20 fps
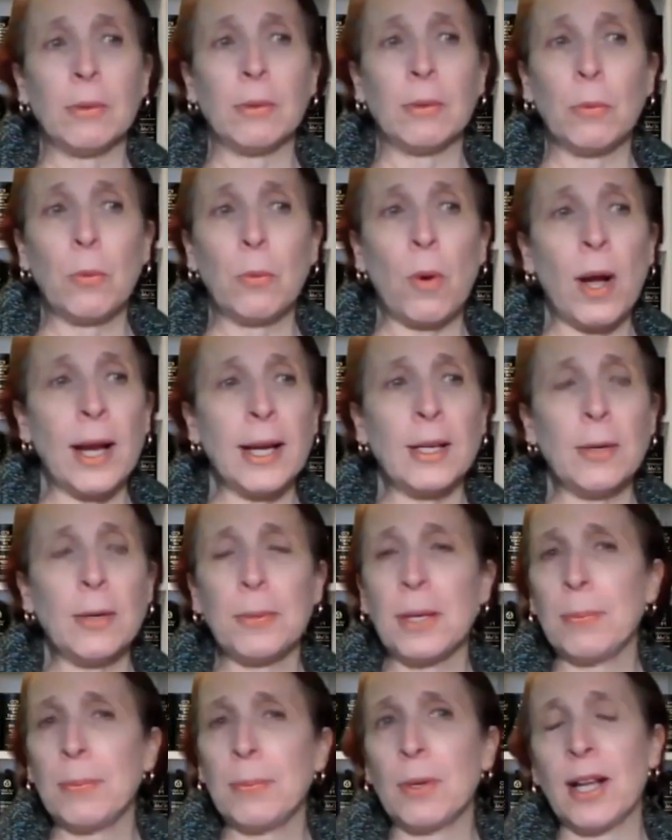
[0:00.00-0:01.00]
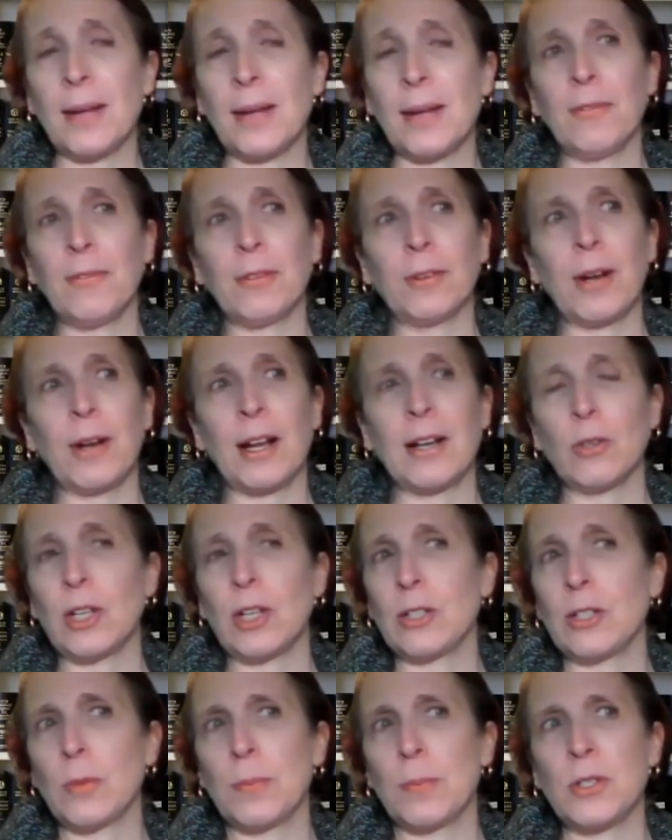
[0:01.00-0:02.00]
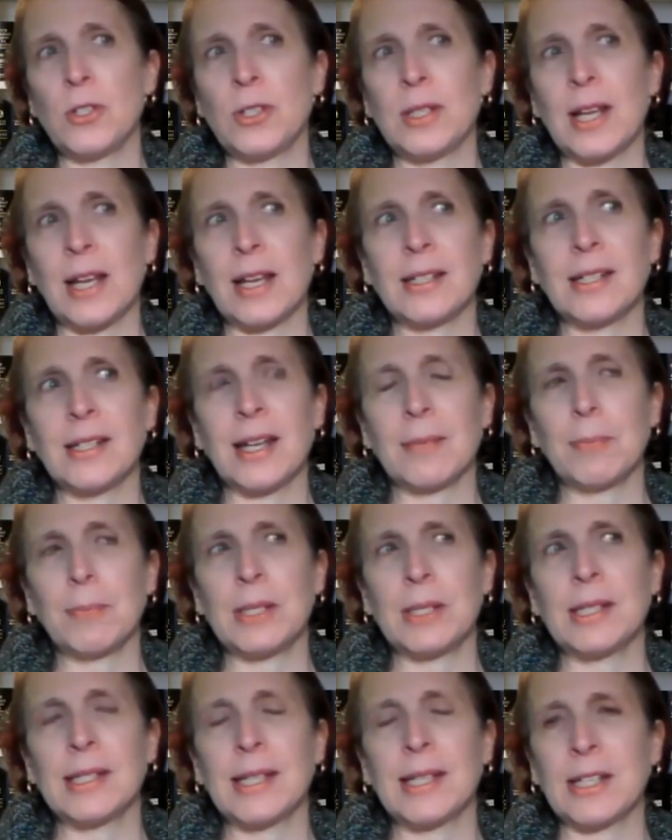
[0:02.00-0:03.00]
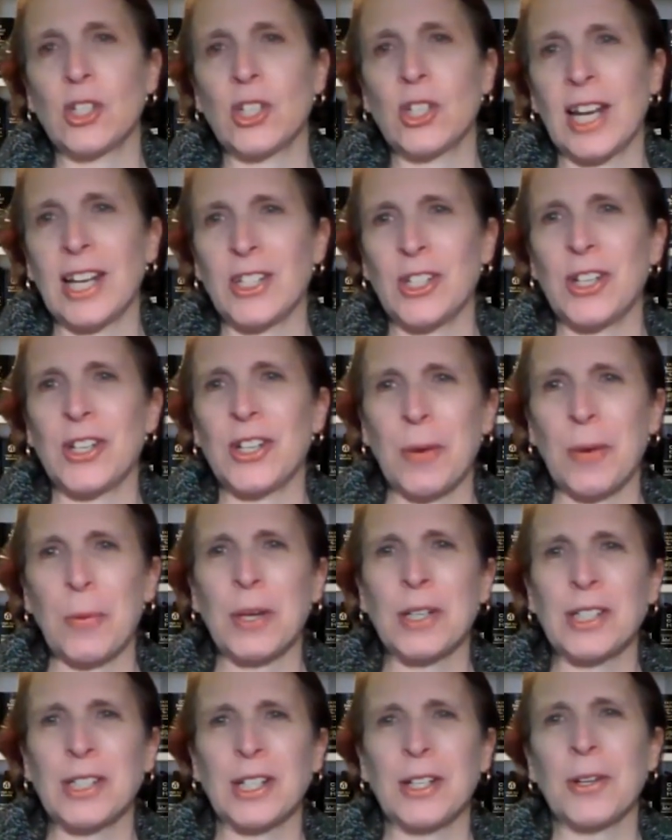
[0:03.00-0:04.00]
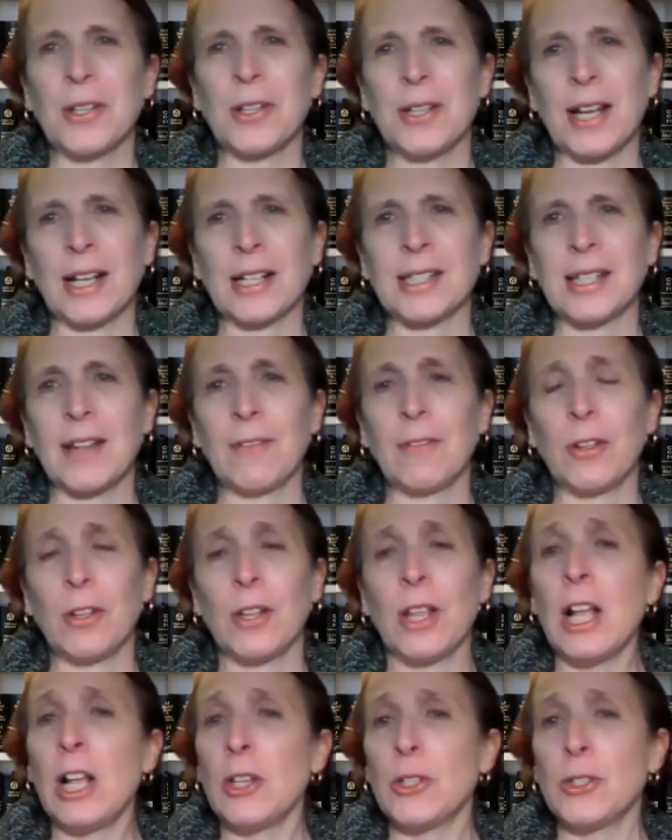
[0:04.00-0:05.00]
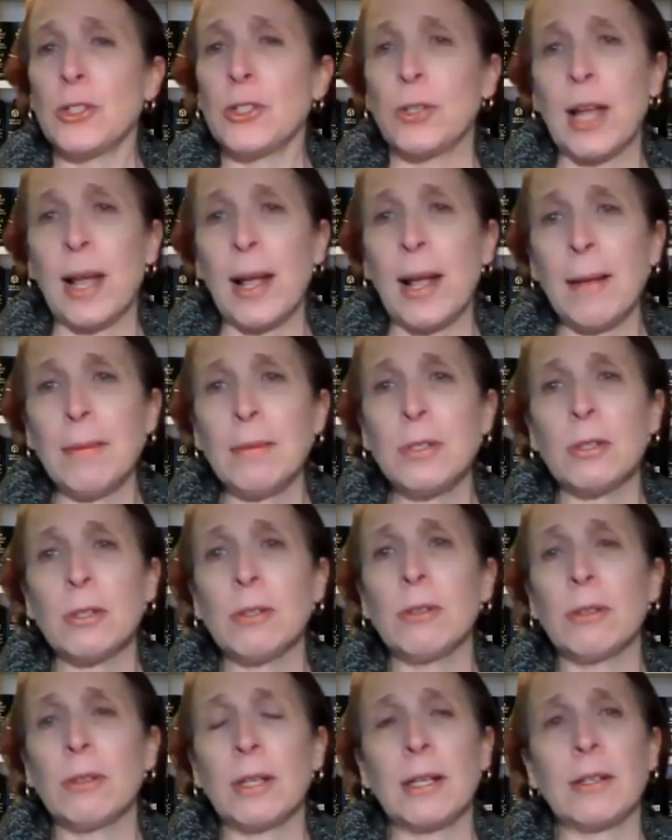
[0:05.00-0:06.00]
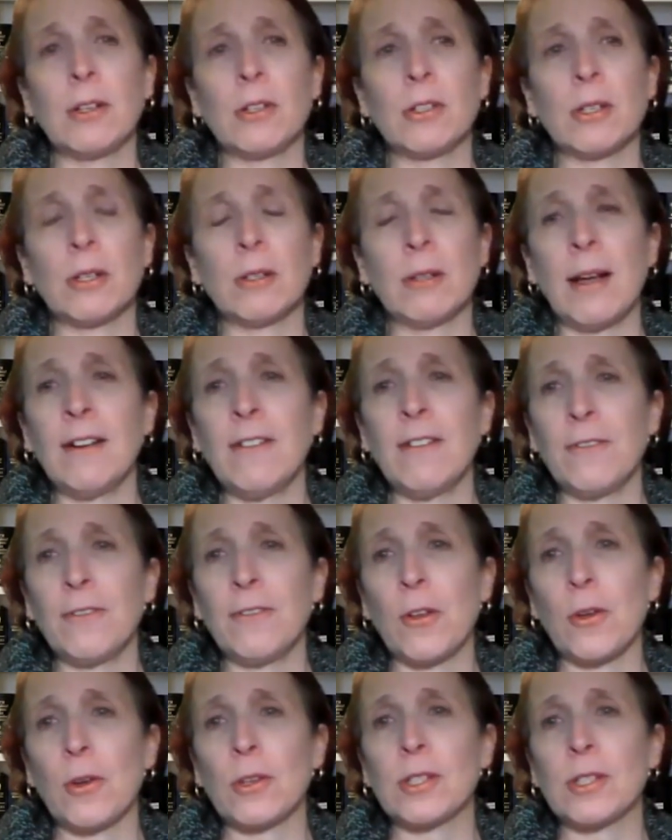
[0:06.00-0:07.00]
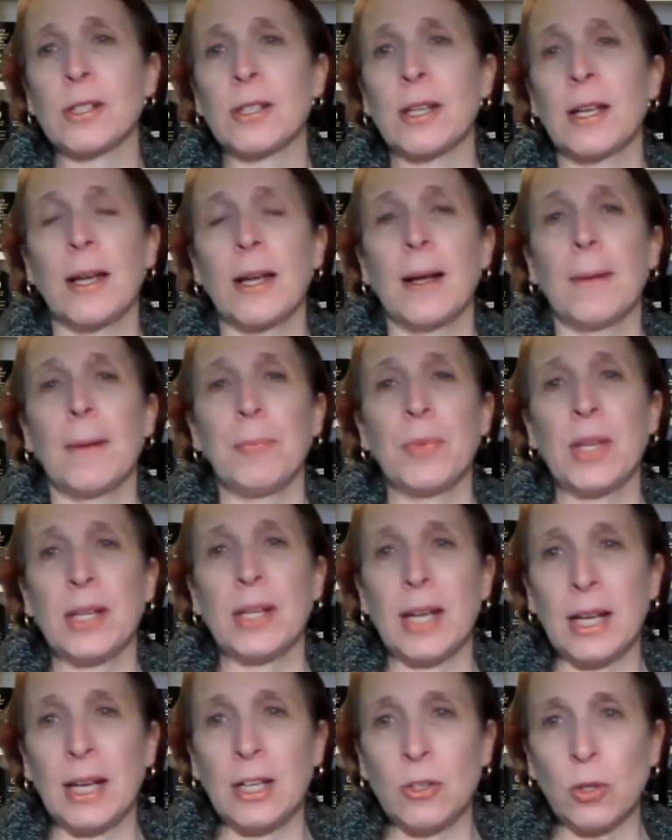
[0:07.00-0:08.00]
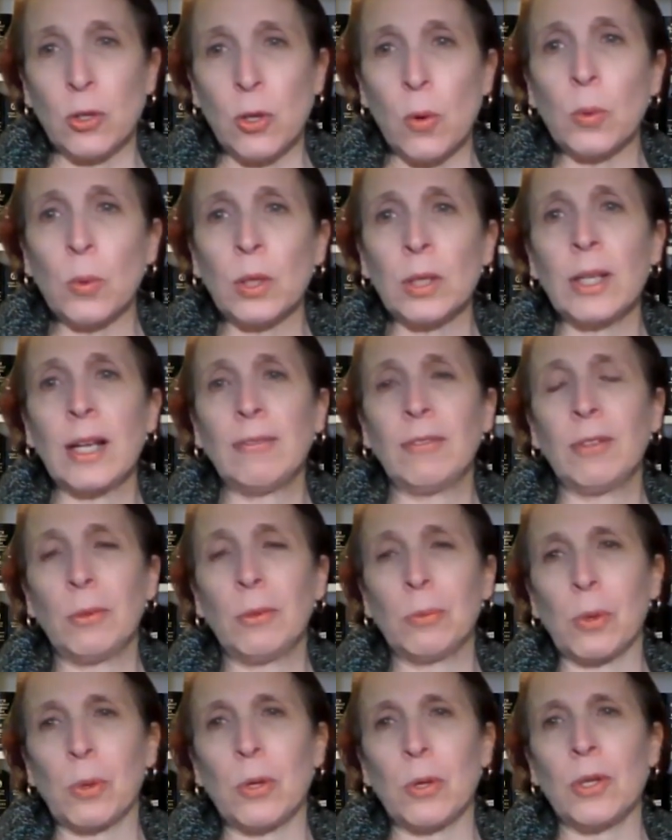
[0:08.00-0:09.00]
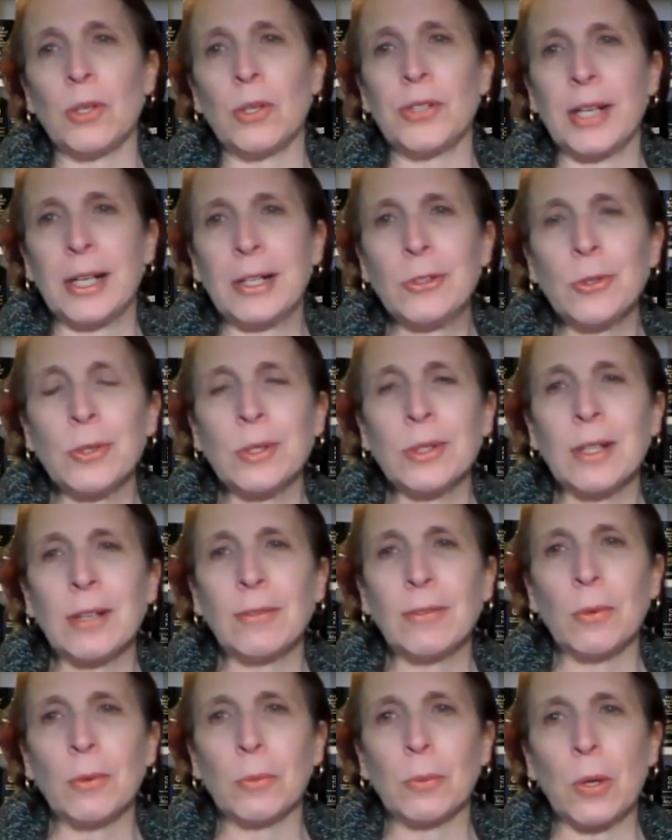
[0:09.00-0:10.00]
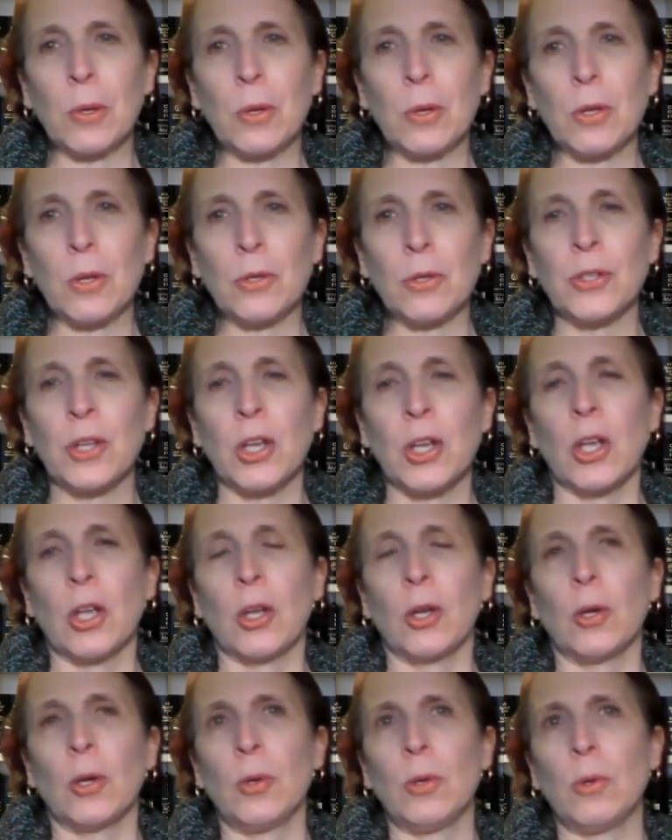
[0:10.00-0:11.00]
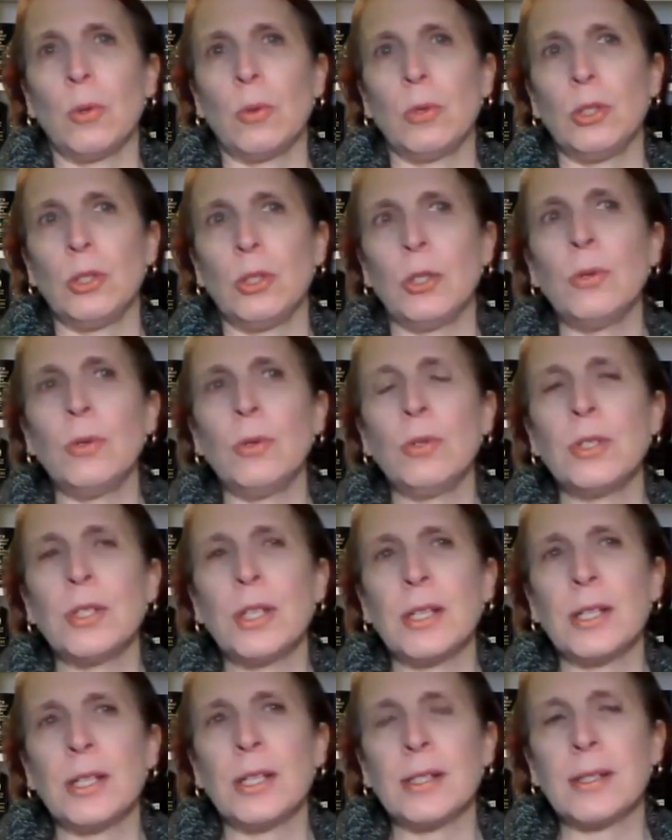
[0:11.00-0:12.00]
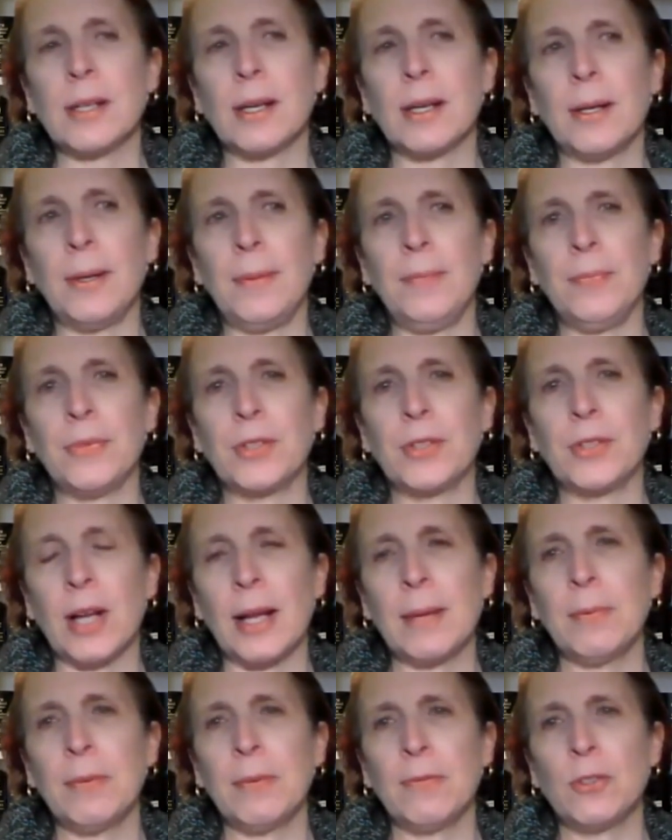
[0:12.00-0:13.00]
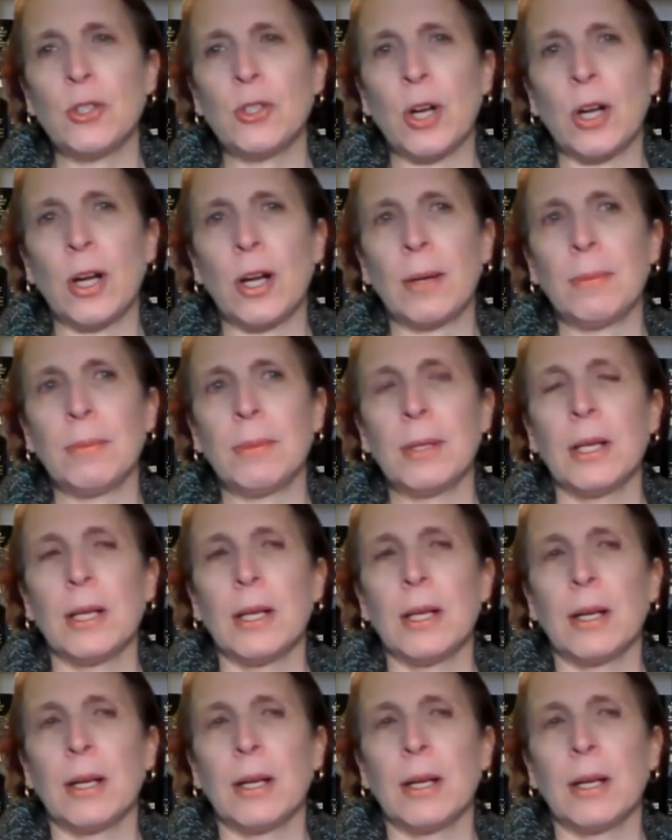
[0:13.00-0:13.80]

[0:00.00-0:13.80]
Why do people come for graduate business education? They want to go to the next level. So absolutely, there's a lot of folks in lower level roles, entry level roles, who use this to